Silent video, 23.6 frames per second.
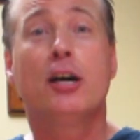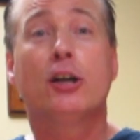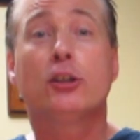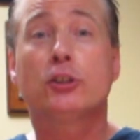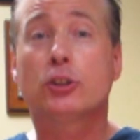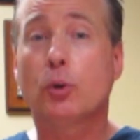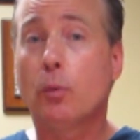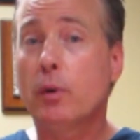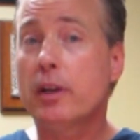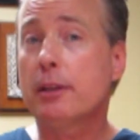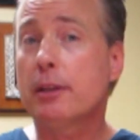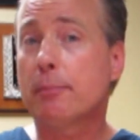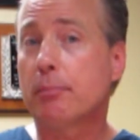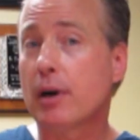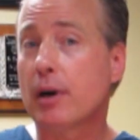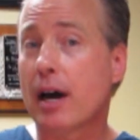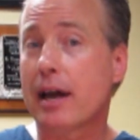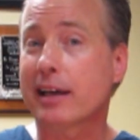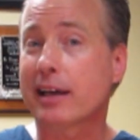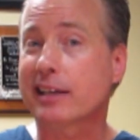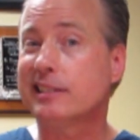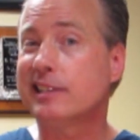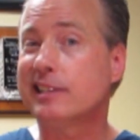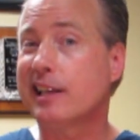So one of the
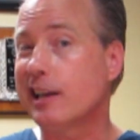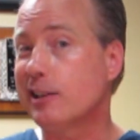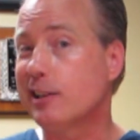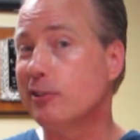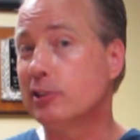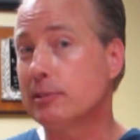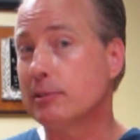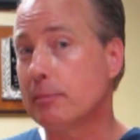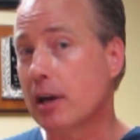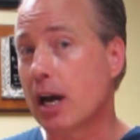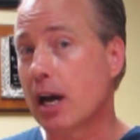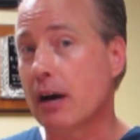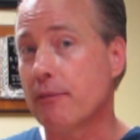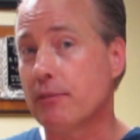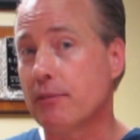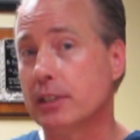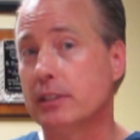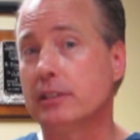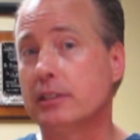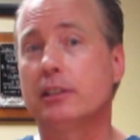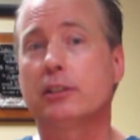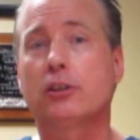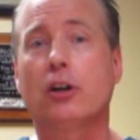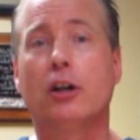products that I use in my
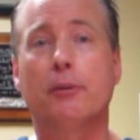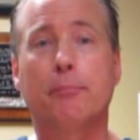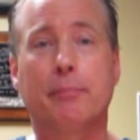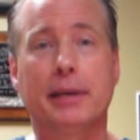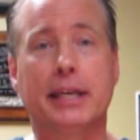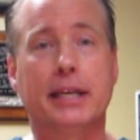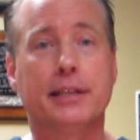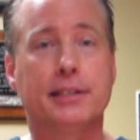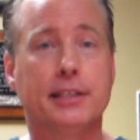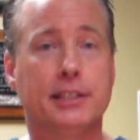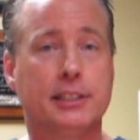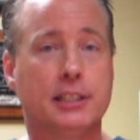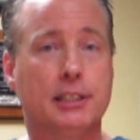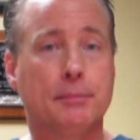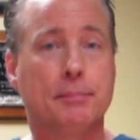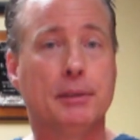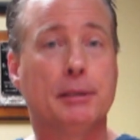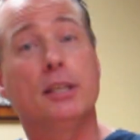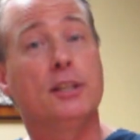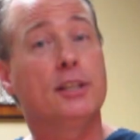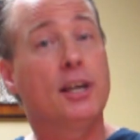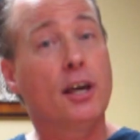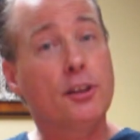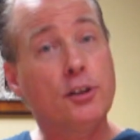office is called
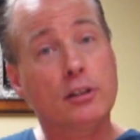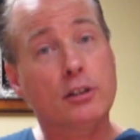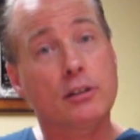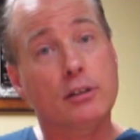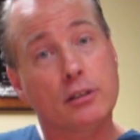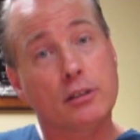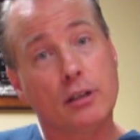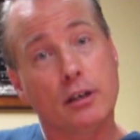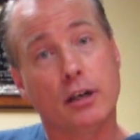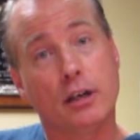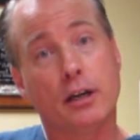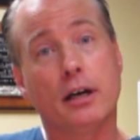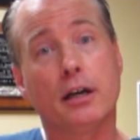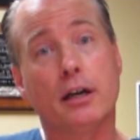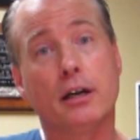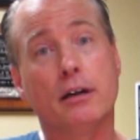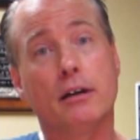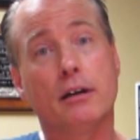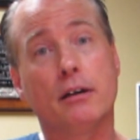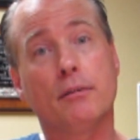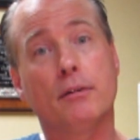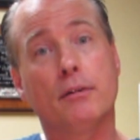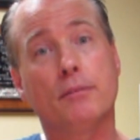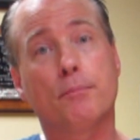beta-TCP. The other
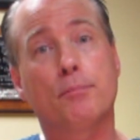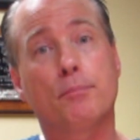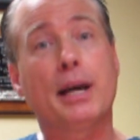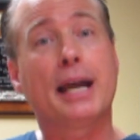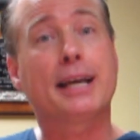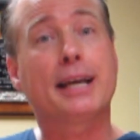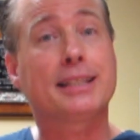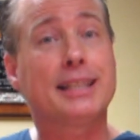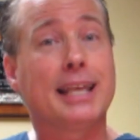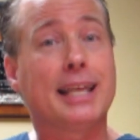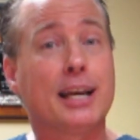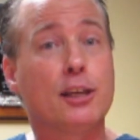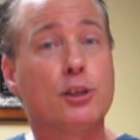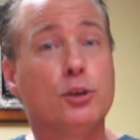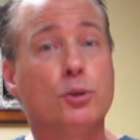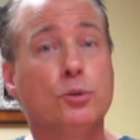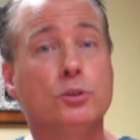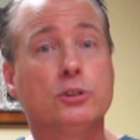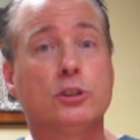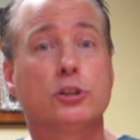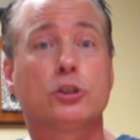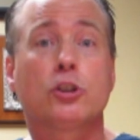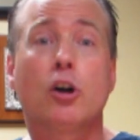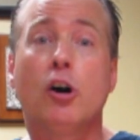product that I
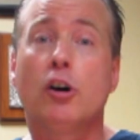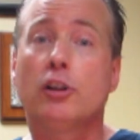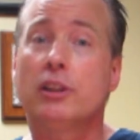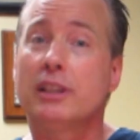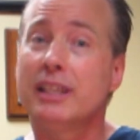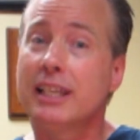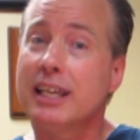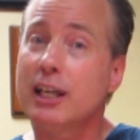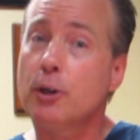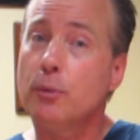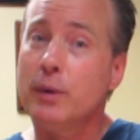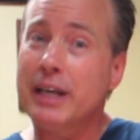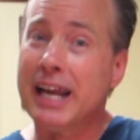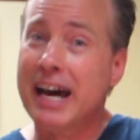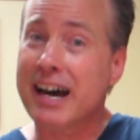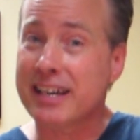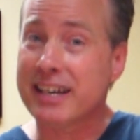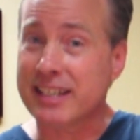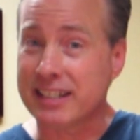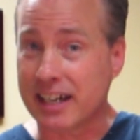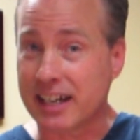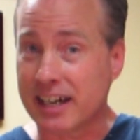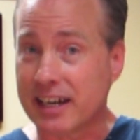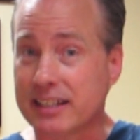use is called liquid
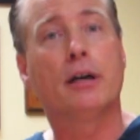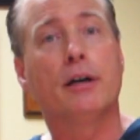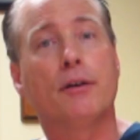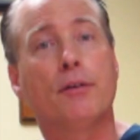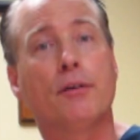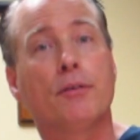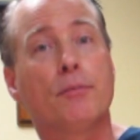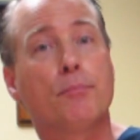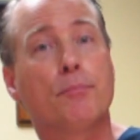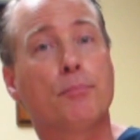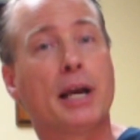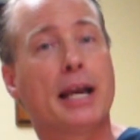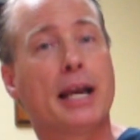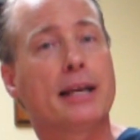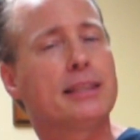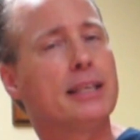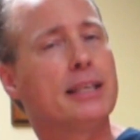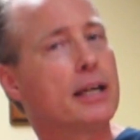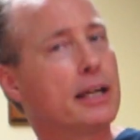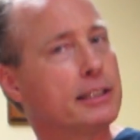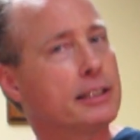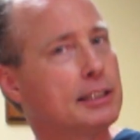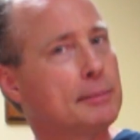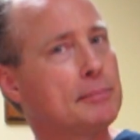iodine. A product that
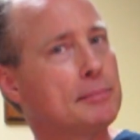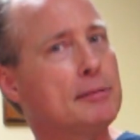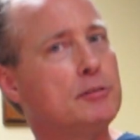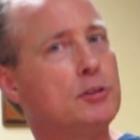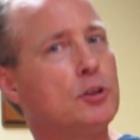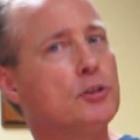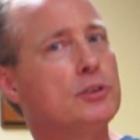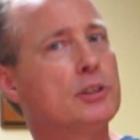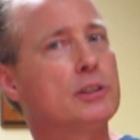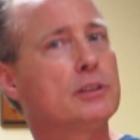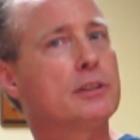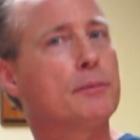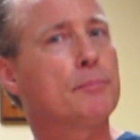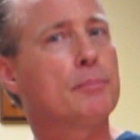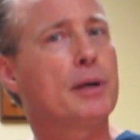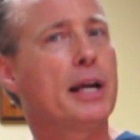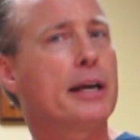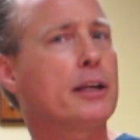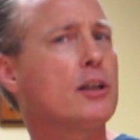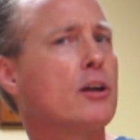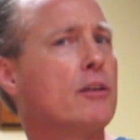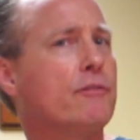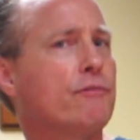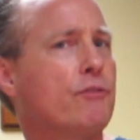I sometimes use is a
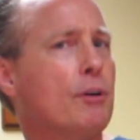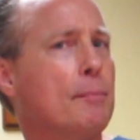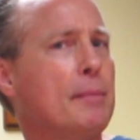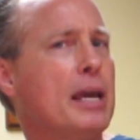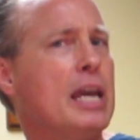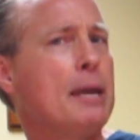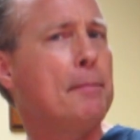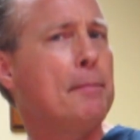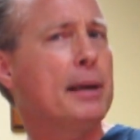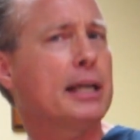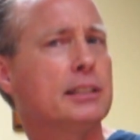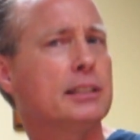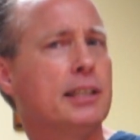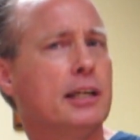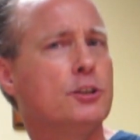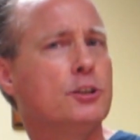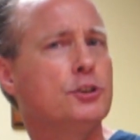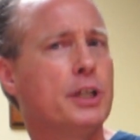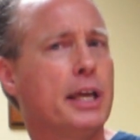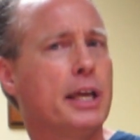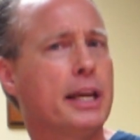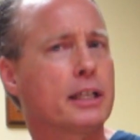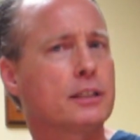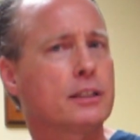product from Apex
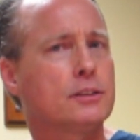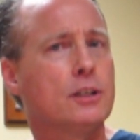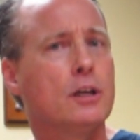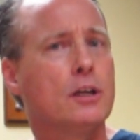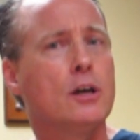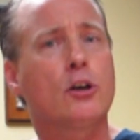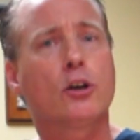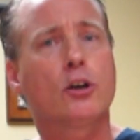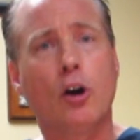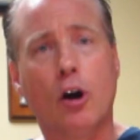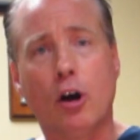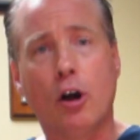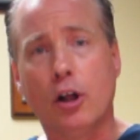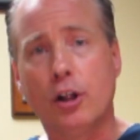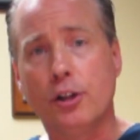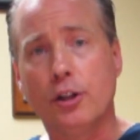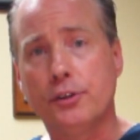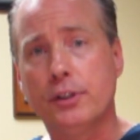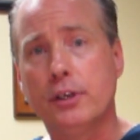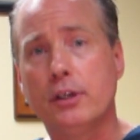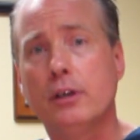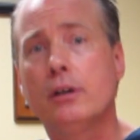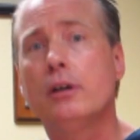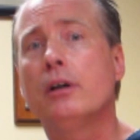Energetics
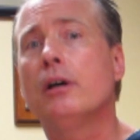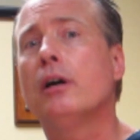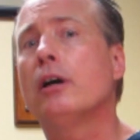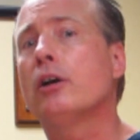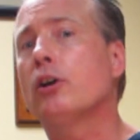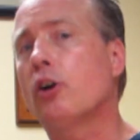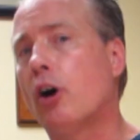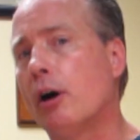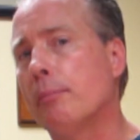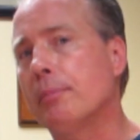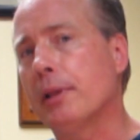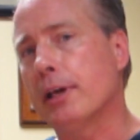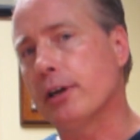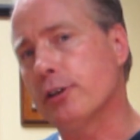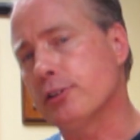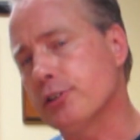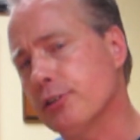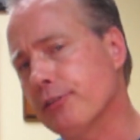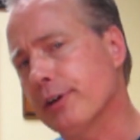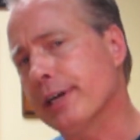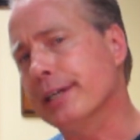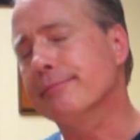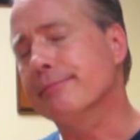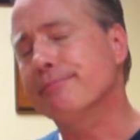called Gallbladder
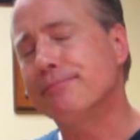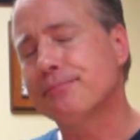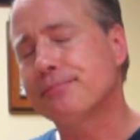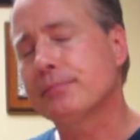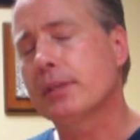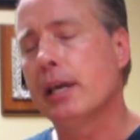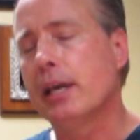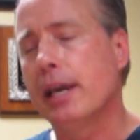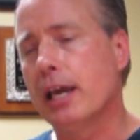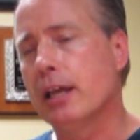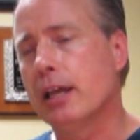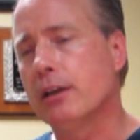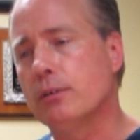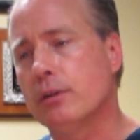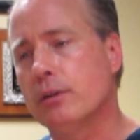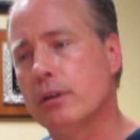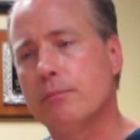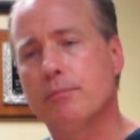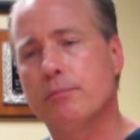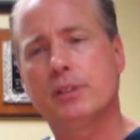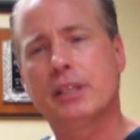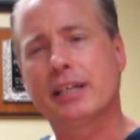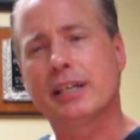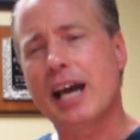Terrain. And
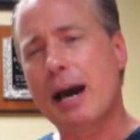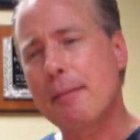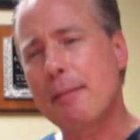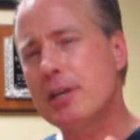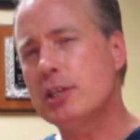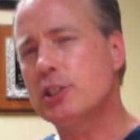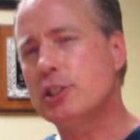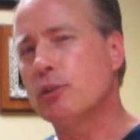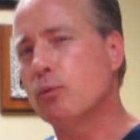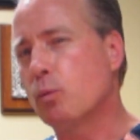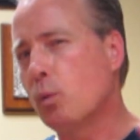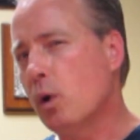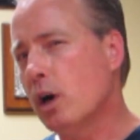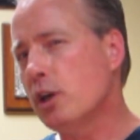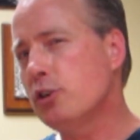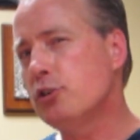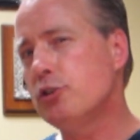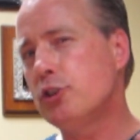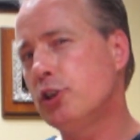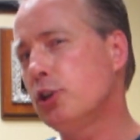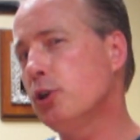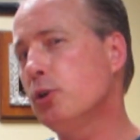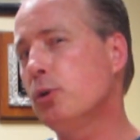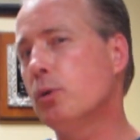the combination of 1,
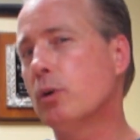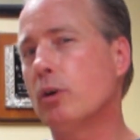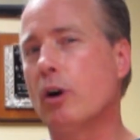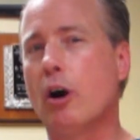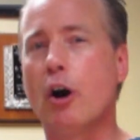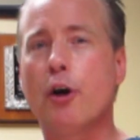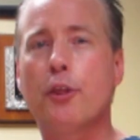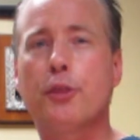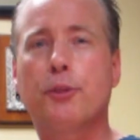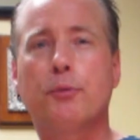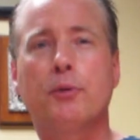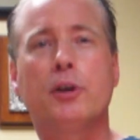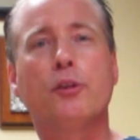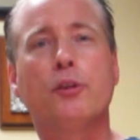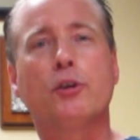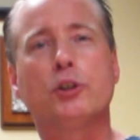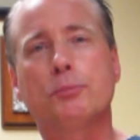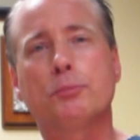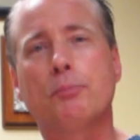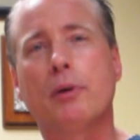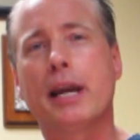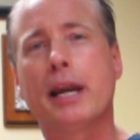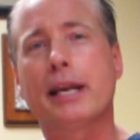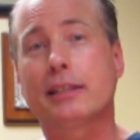2, or all 3 of those
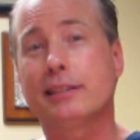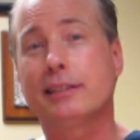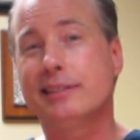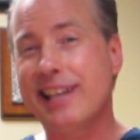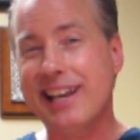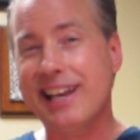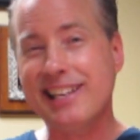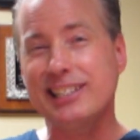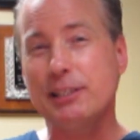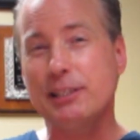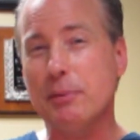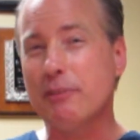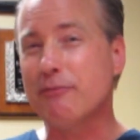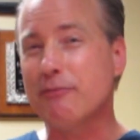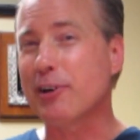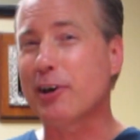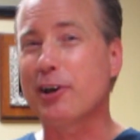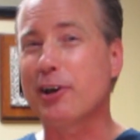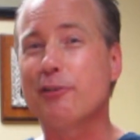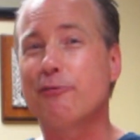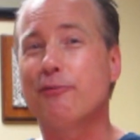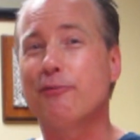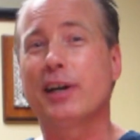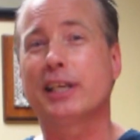products tends to be
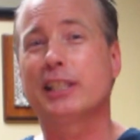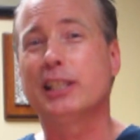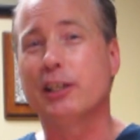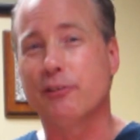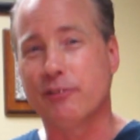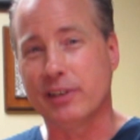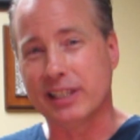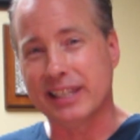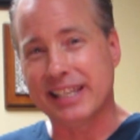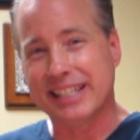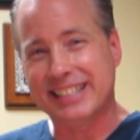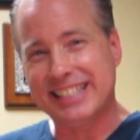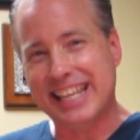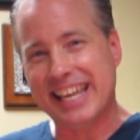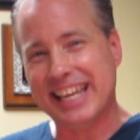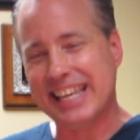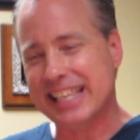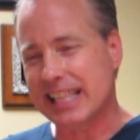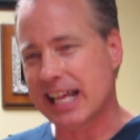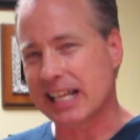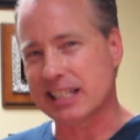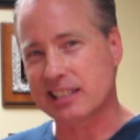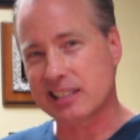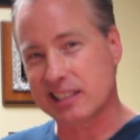very effective in taking
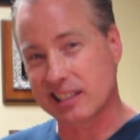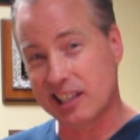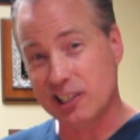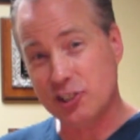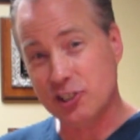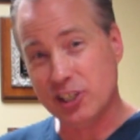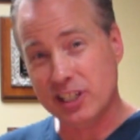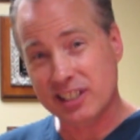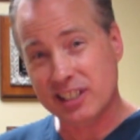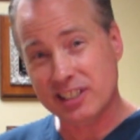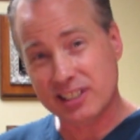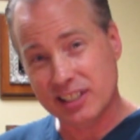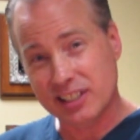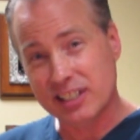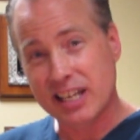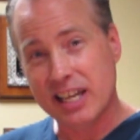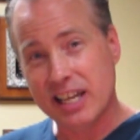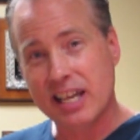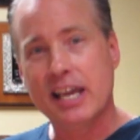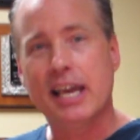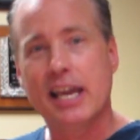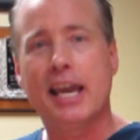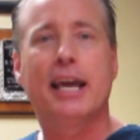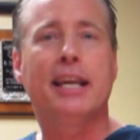that sludginess
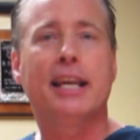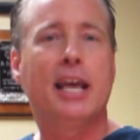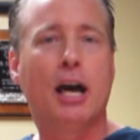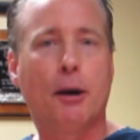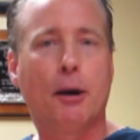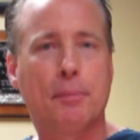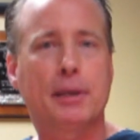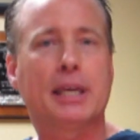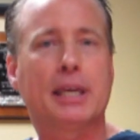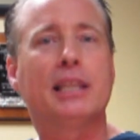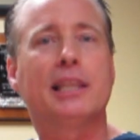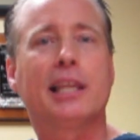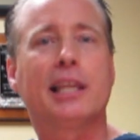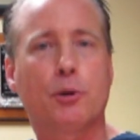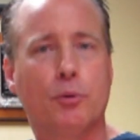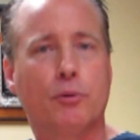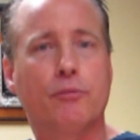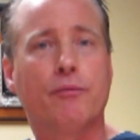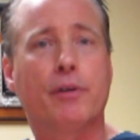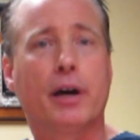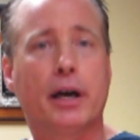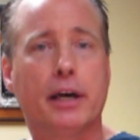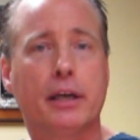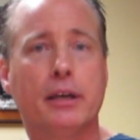and helping it
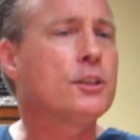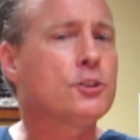liquefy.